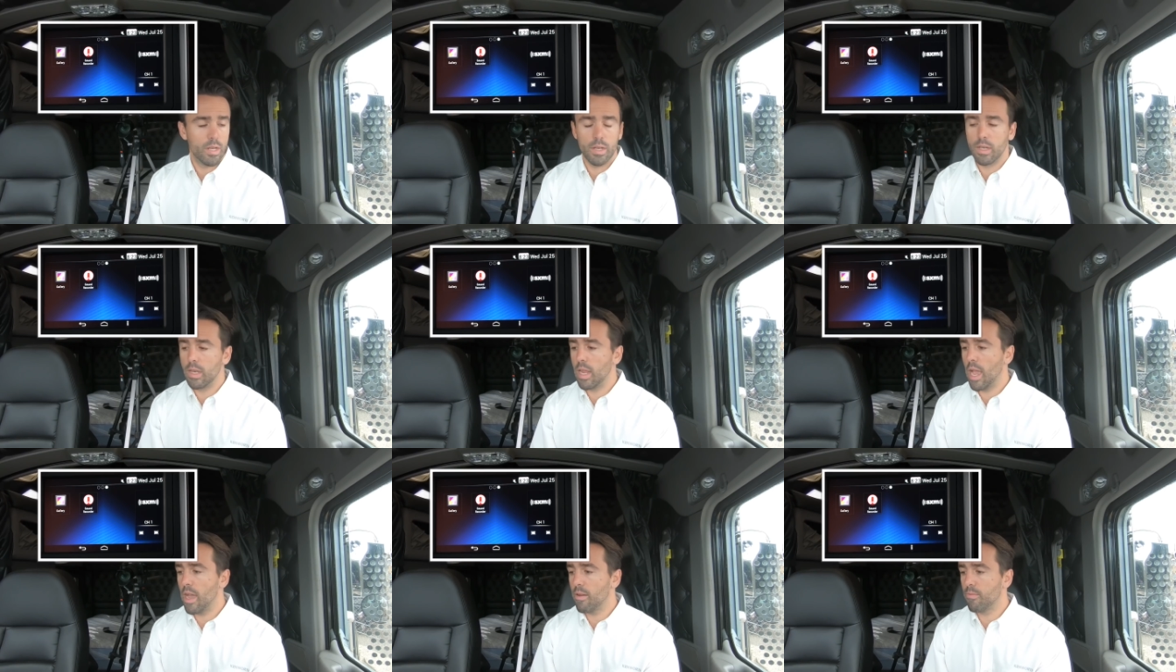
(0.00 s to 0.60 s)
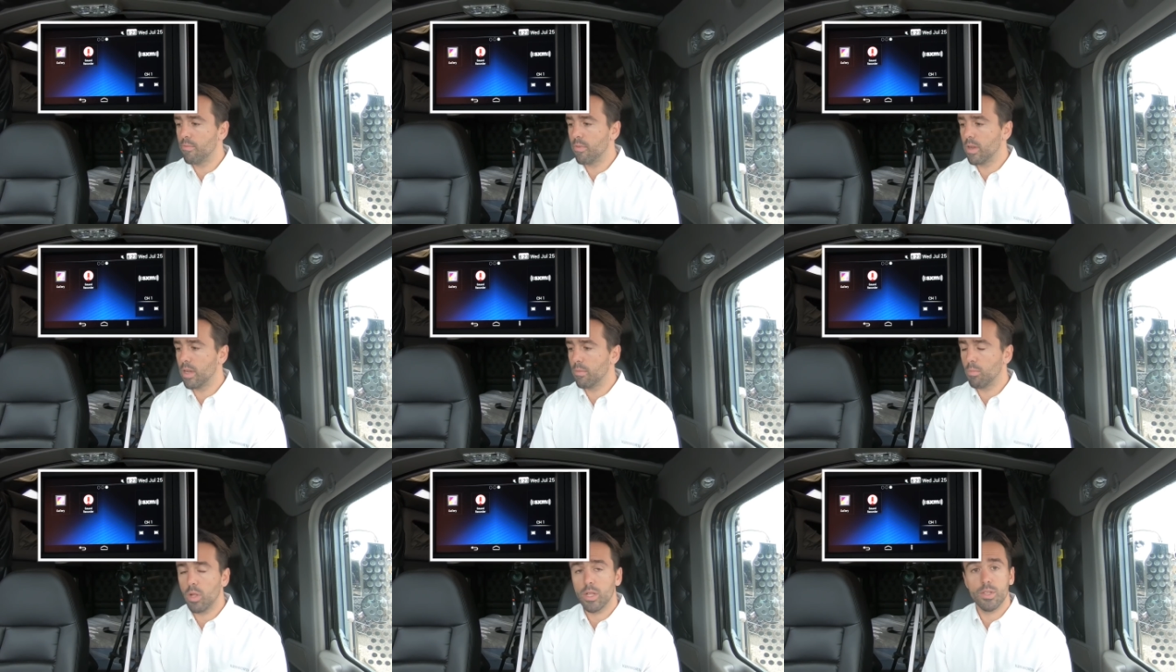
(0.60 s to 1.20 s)

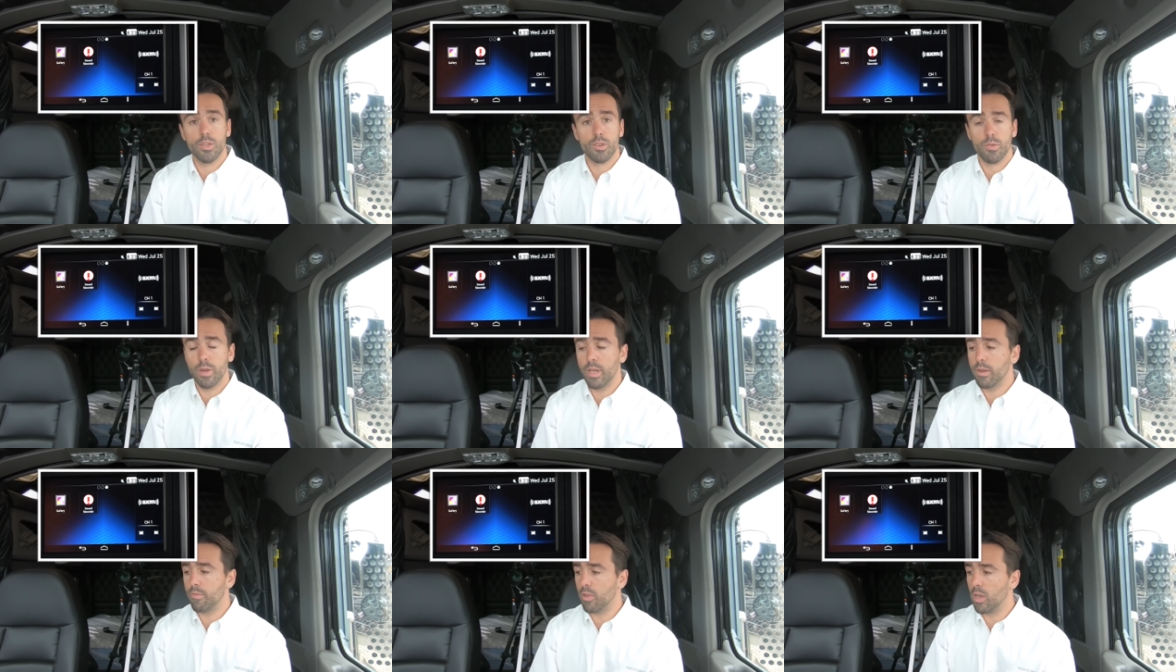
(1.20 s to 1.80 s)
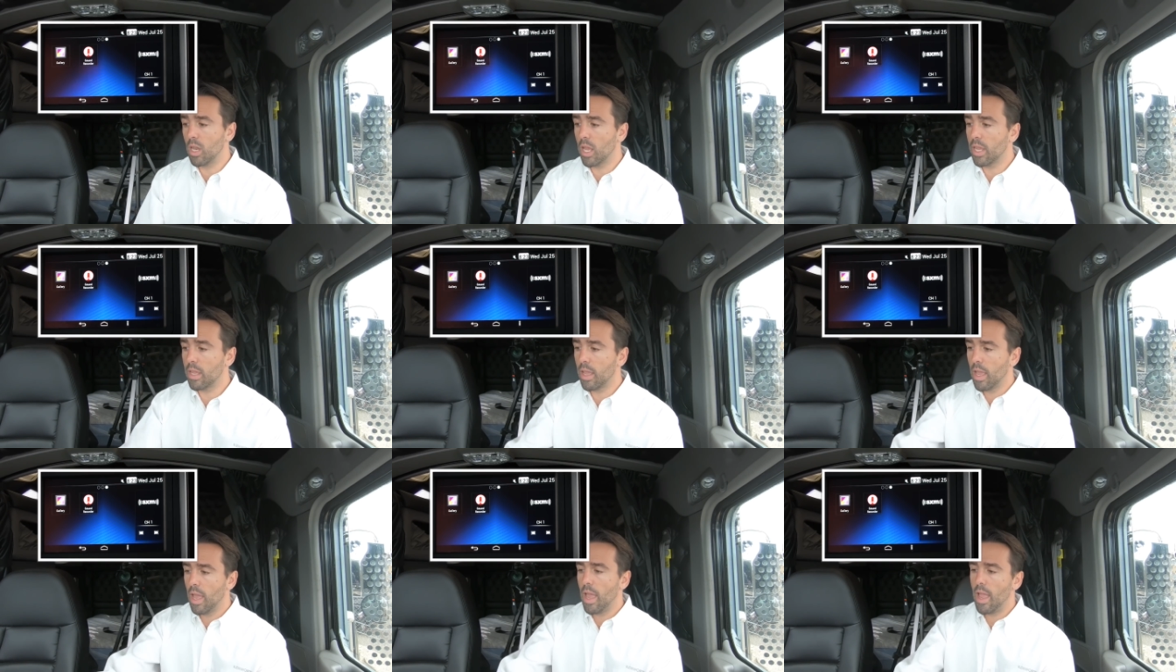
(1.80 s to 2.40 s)
Nav Plus screen if you'd like,
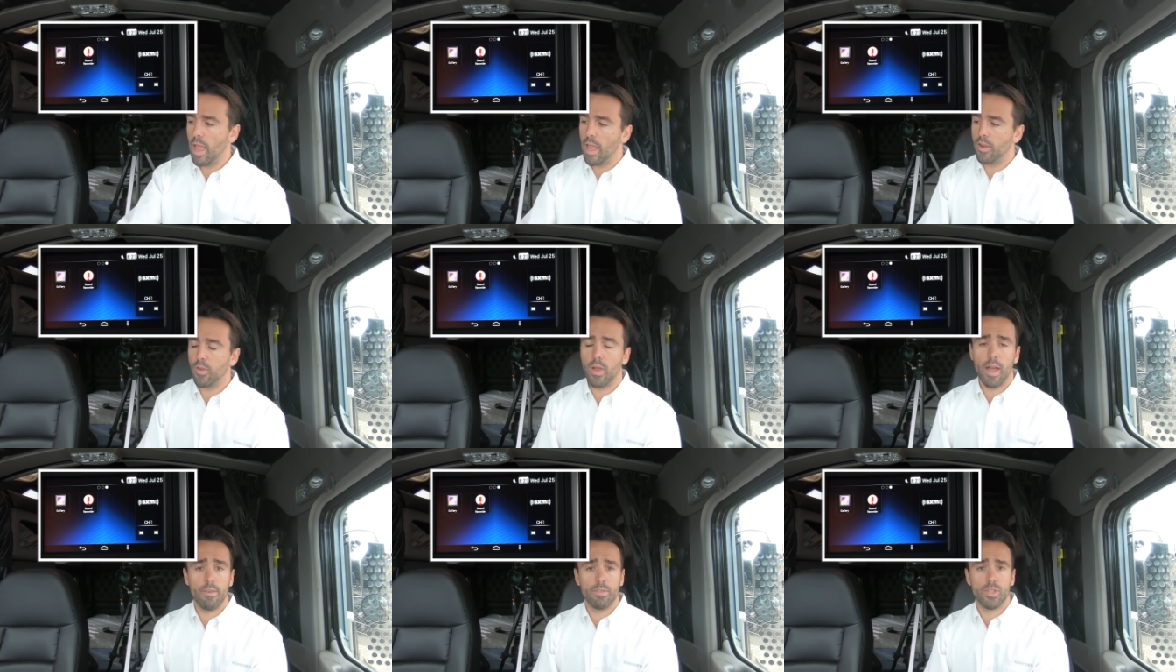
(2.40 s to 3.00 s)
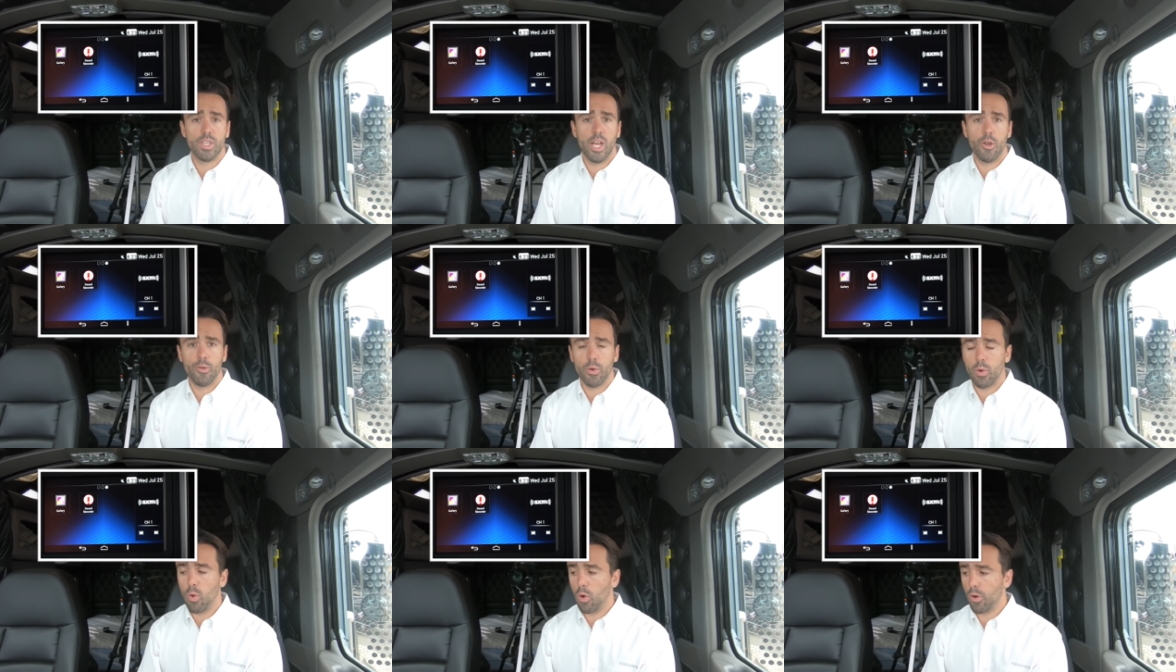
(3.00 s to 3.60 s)
and you have a sound
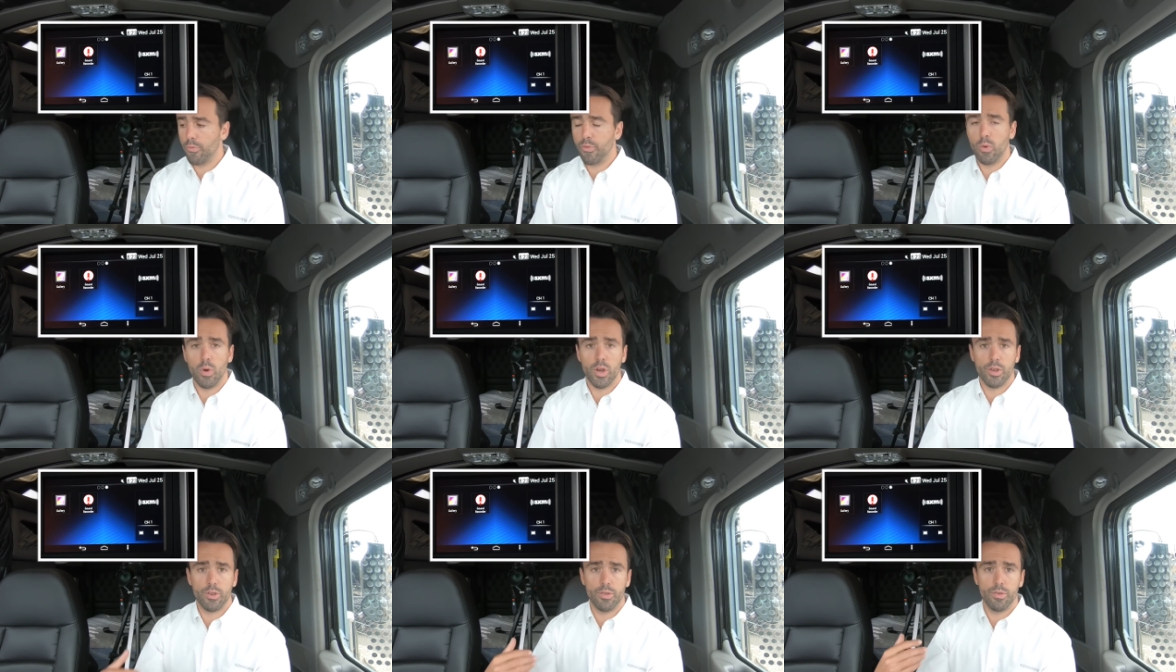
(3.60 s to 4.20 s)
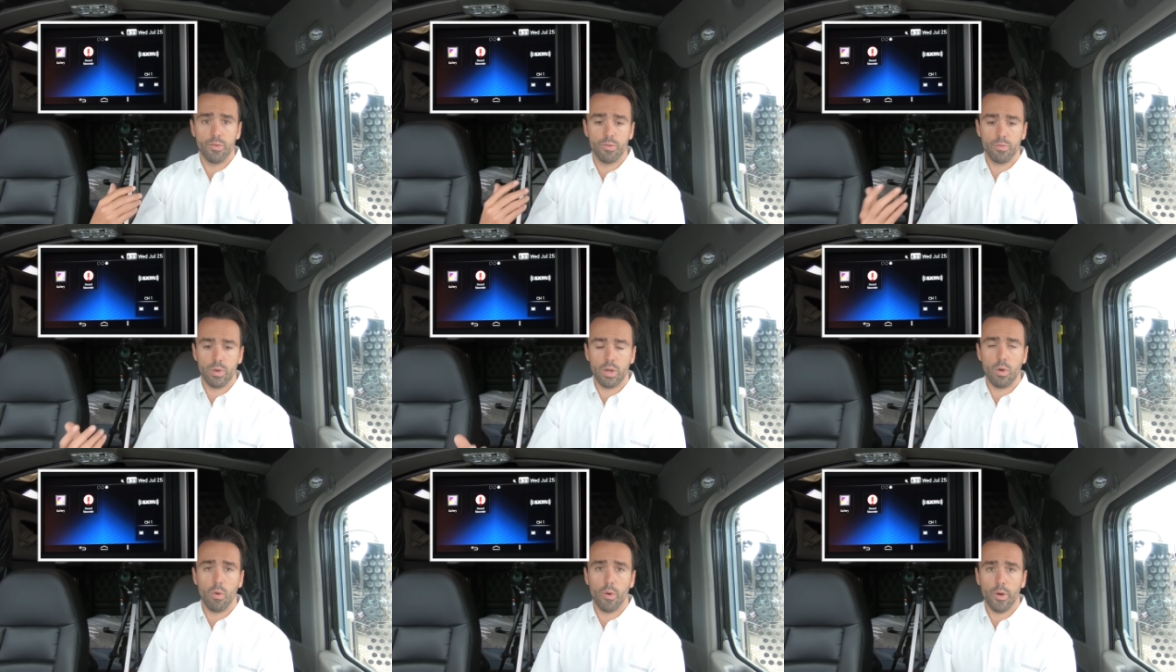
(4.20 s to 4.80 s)
recorder if you wanted to
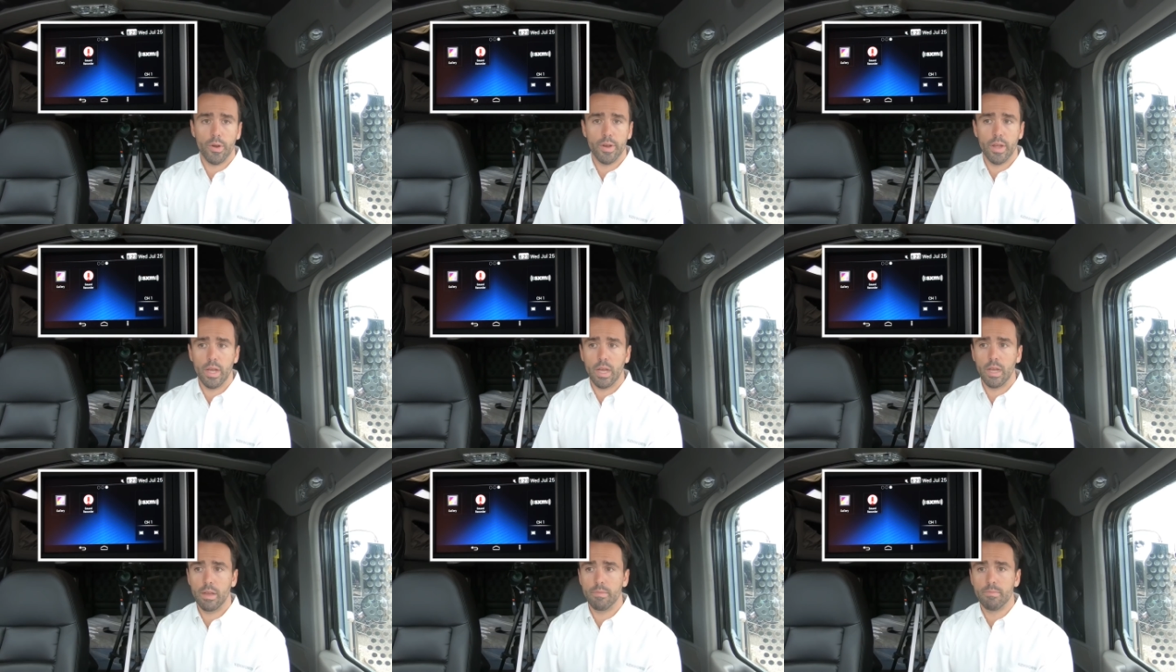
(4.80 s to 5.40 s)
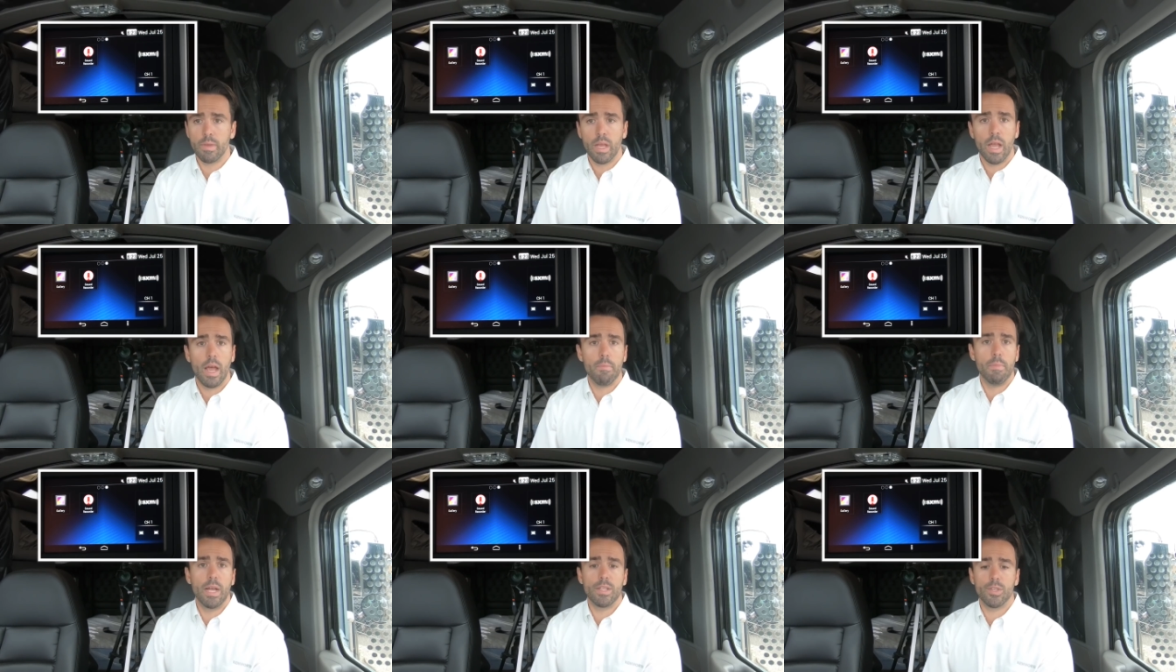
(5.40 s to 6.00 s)
record a
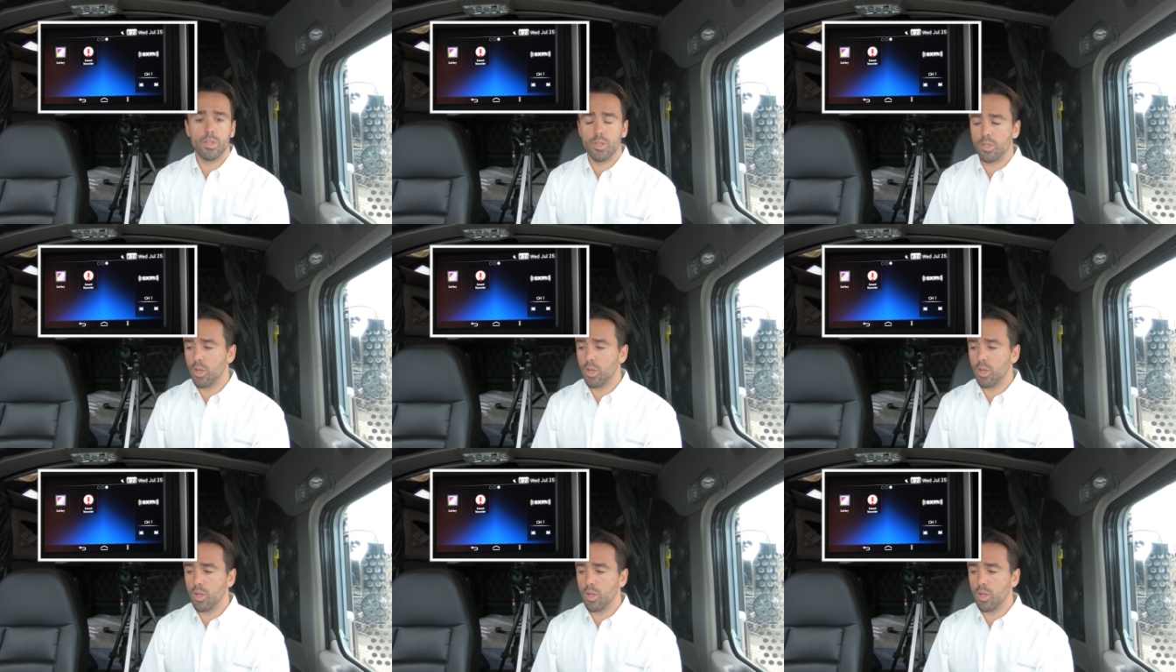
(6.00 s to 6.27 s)
message.